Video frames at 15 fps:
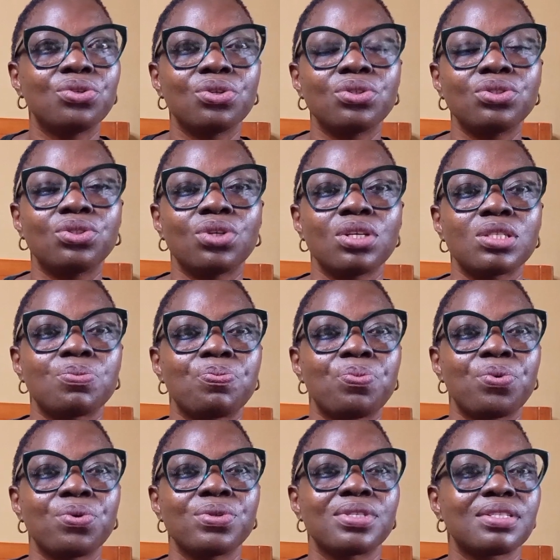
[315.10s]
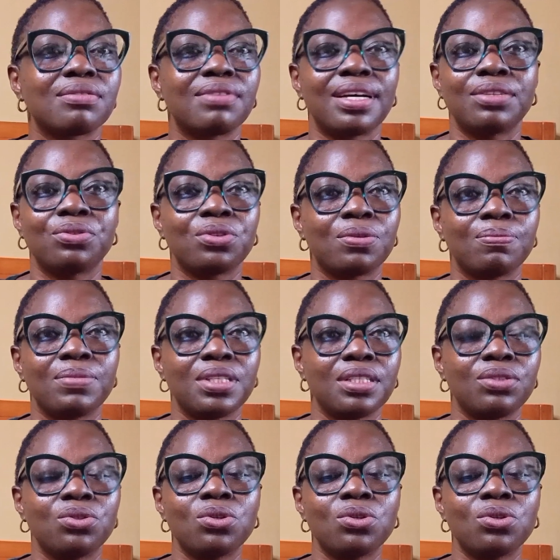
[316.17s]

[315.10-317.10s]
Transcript: Don't just post randomly.